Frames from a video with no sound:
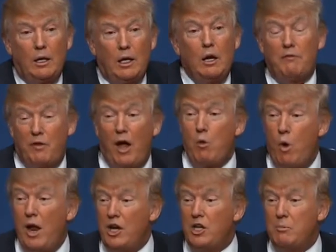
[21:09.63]
If I
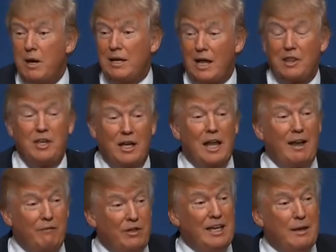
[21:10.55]
wanted your money, I think I'd
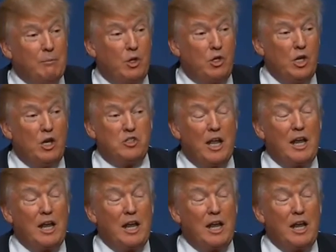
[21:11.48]
have a damn good chance.